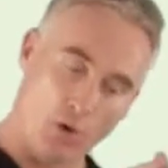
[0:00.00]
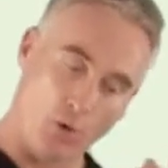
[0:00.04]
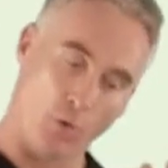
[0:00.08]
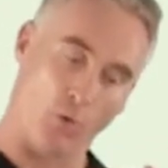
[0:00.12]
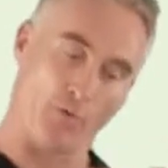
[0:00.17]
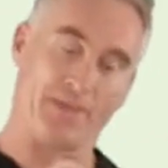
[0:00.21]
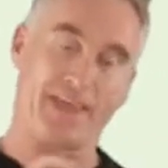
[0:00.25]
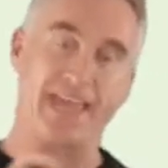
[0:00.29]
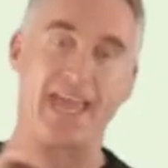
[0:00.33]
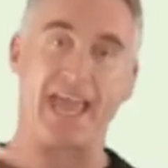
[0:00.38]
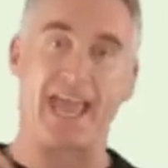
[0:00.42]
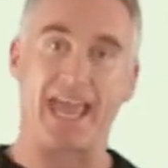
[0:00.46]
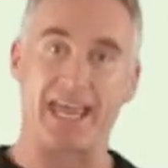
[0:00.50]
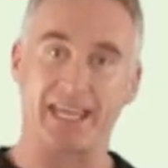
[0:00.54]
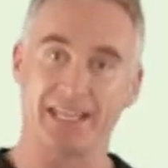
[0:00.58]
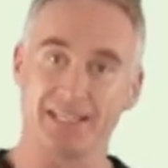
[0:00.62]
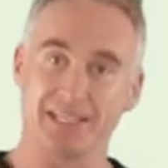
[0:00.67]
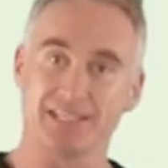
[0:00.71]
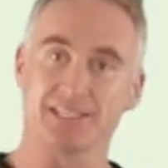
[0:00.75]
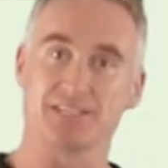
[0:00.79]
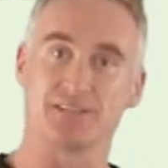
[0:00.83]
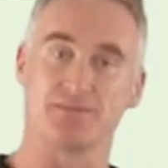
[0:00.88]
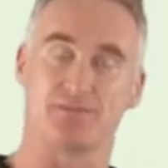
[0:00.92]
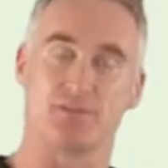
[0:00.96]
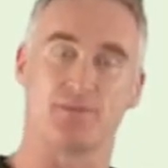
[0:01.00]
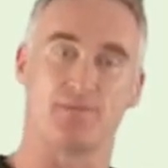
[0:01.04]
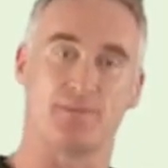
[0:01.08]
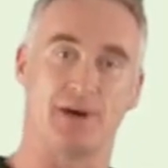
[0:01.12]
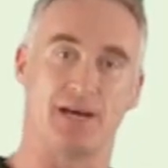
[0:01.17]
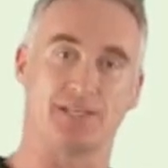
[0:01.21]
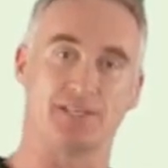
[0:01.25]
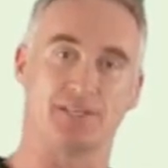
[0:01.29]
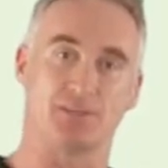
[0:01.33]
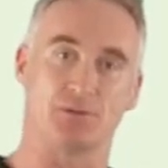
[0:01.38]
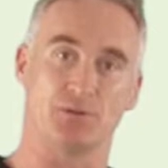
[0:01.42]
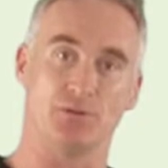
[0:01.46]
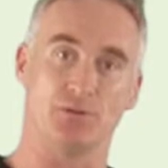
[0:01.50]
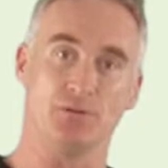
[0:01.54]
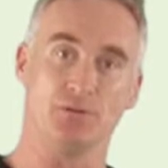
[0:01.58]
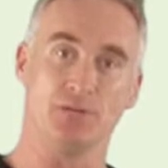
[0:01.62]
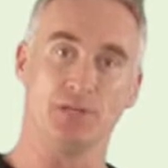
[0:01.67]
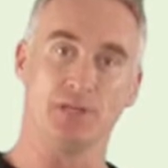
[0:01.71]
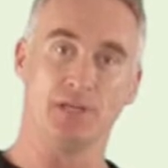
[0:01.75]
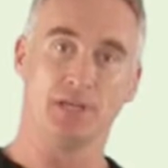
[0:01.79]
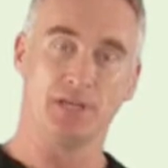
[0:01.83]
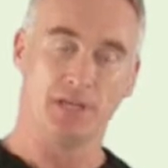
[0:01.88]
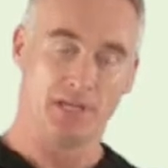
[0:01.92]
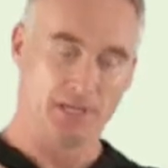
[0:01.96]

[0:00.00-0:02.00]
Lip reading: or the ends of the muscle,